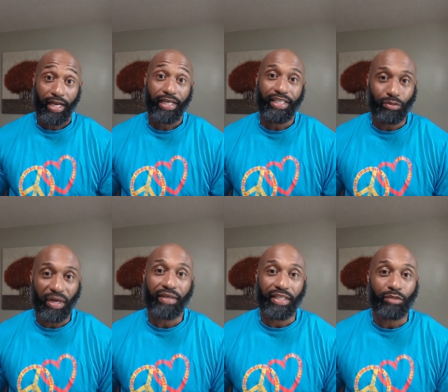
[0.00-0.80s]
This
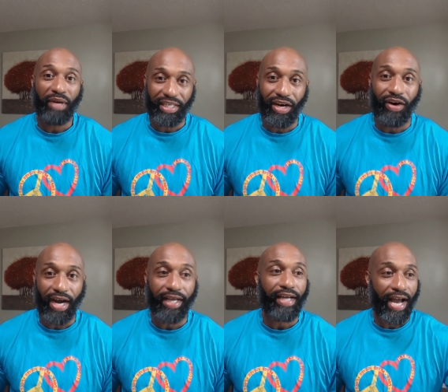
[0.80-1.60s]
my this my dog.
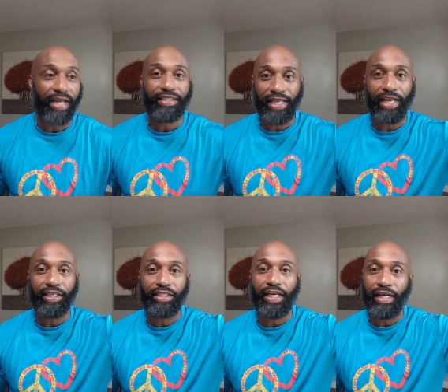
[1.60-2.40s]
I, I can say
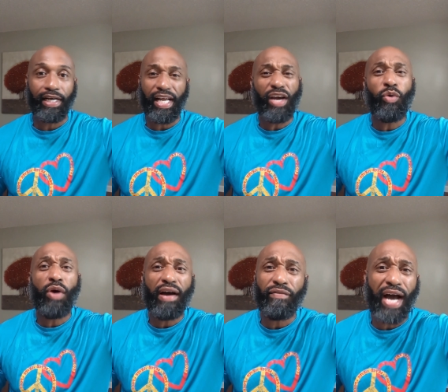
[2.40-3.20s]
this shit. And then
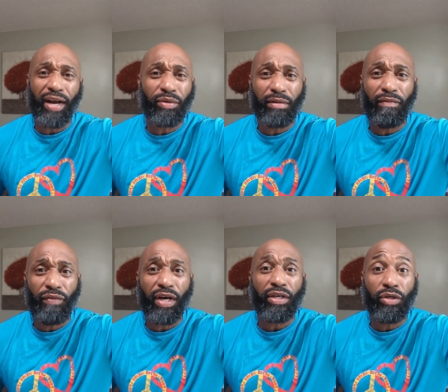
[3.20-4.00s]
whoever, I don't give a
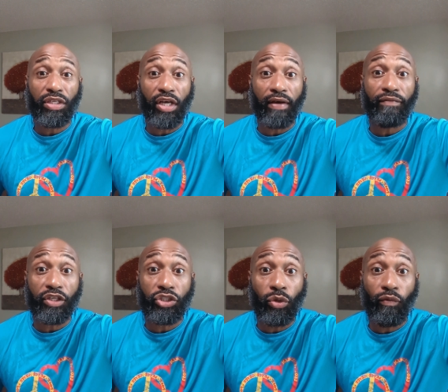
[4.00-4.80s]
fuck if the
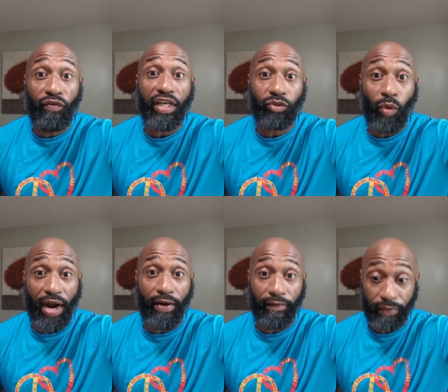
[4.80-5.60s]
shoe fits
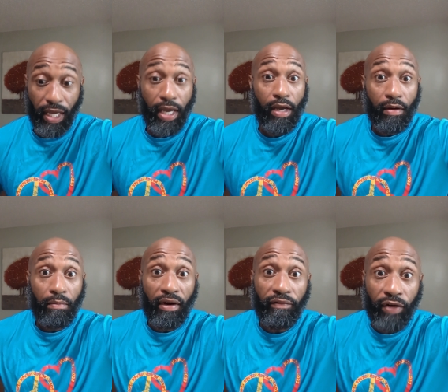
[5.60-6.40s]
where.
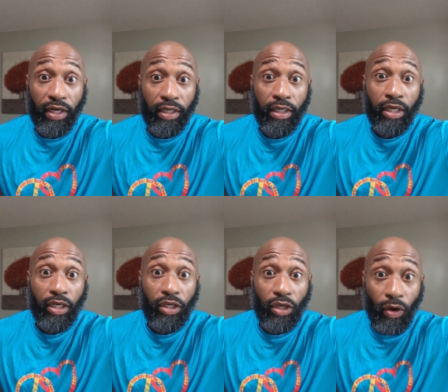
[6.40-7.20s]
Motherfucker,
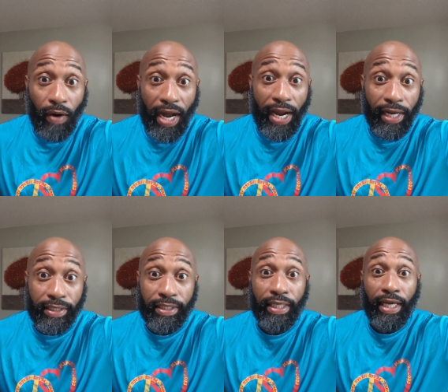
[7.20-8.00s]
your
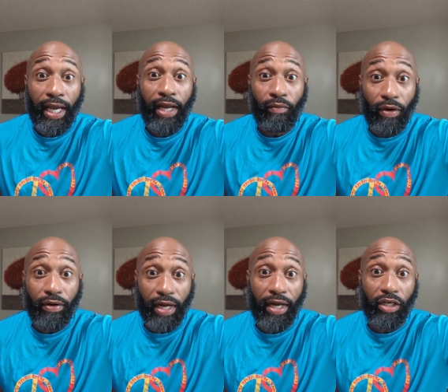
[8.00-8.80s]
ass ain't
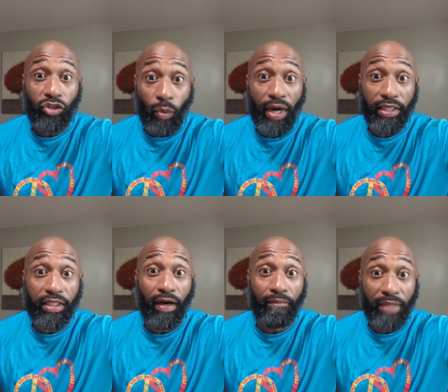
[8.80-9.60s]
worked out in 20
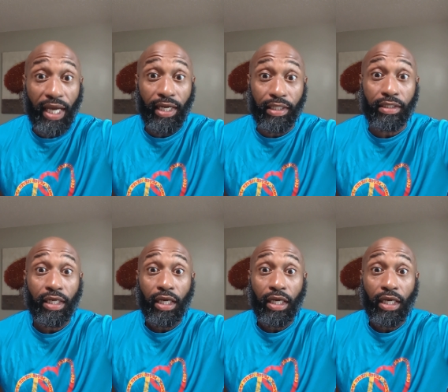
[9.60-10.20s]
something years.